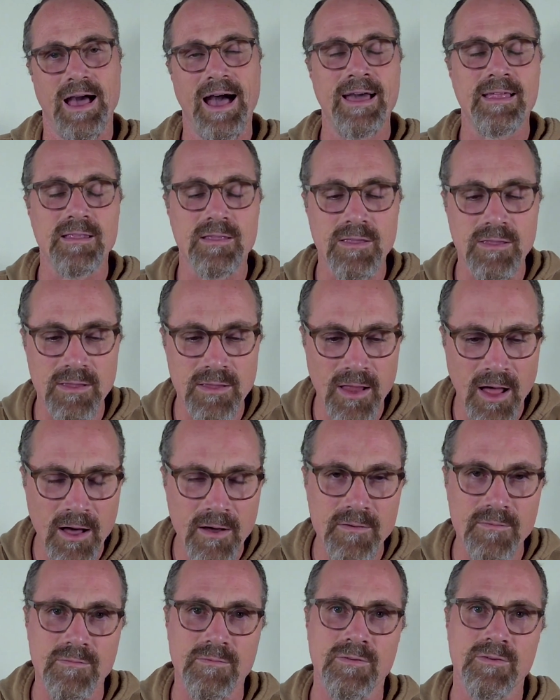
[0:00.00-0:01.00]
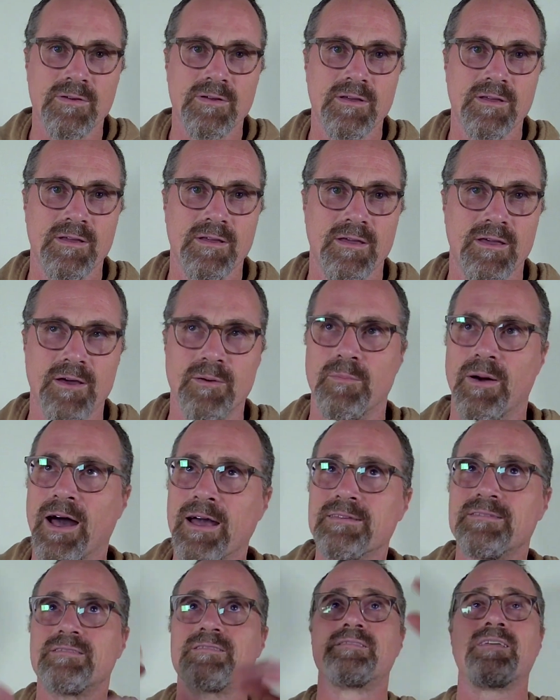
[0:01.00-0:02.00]
I love him.
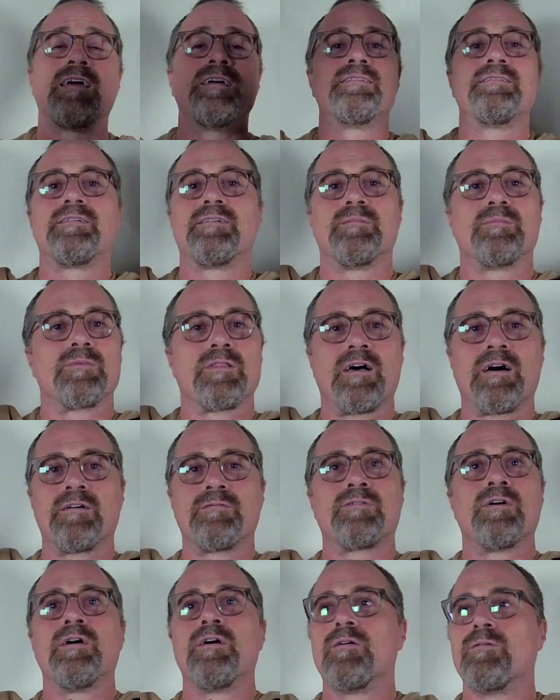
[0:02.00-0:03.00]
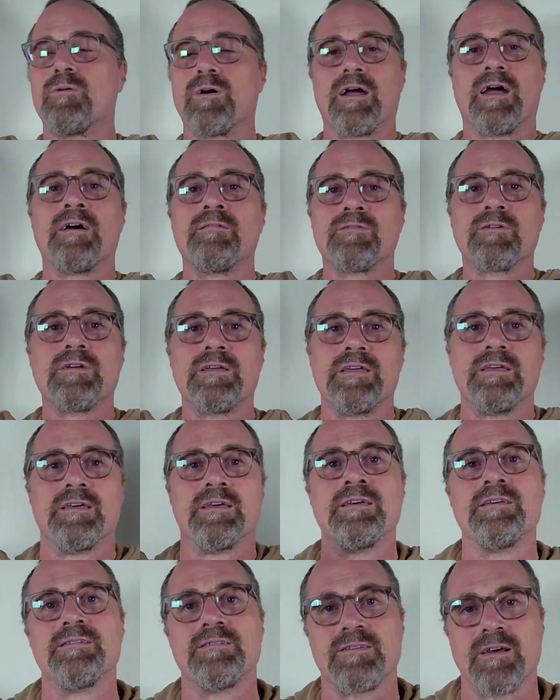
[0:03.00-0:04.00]
I send him love wherever he
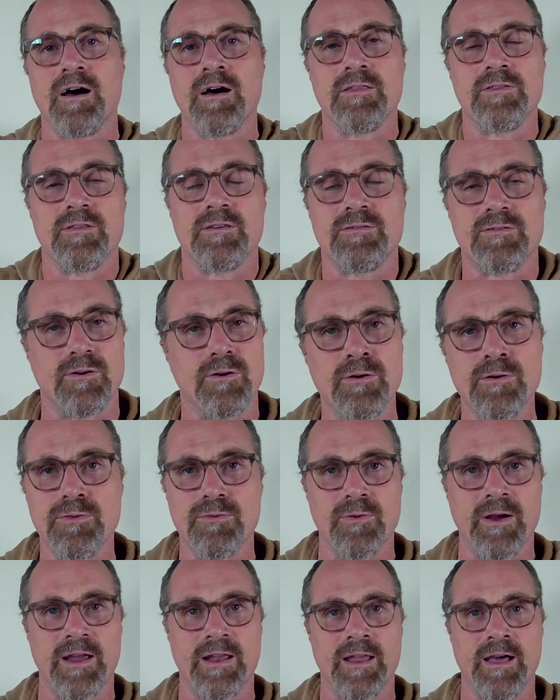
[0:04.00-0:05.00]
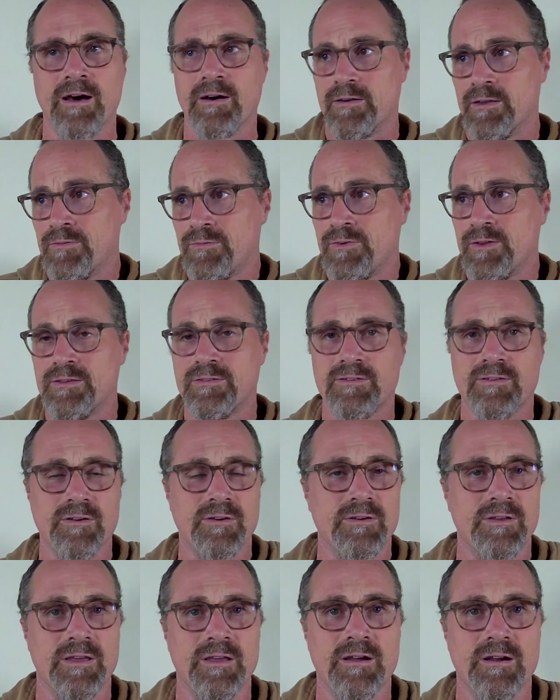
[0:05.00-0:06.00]
is on this earth right now. If he's
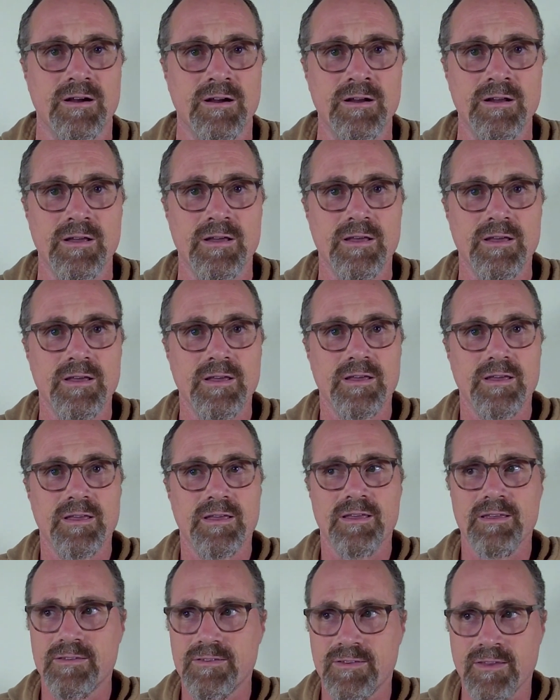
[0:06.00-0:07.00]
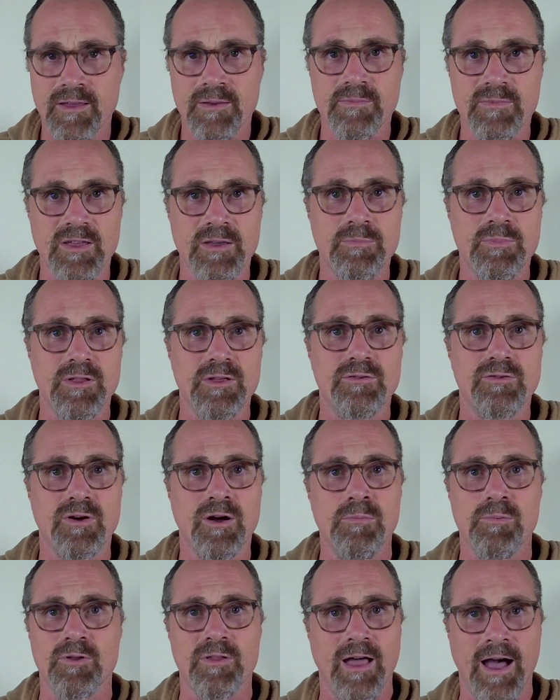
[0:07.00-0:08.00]
still here, he seemed deeply
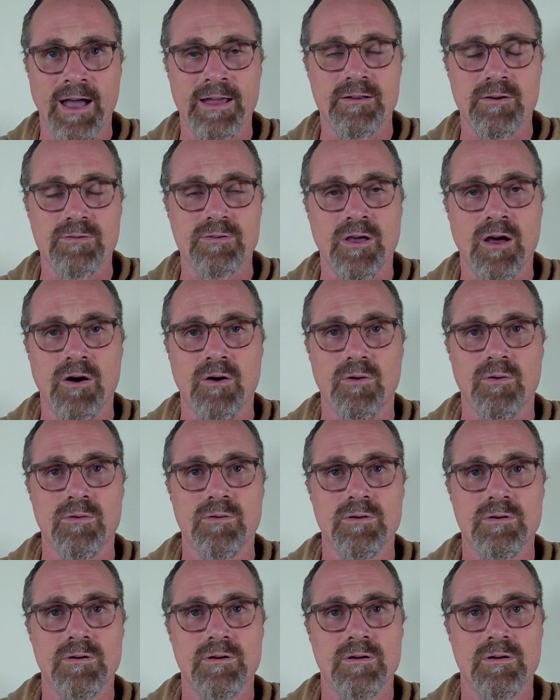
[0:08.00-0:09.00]
troubled. I don't know.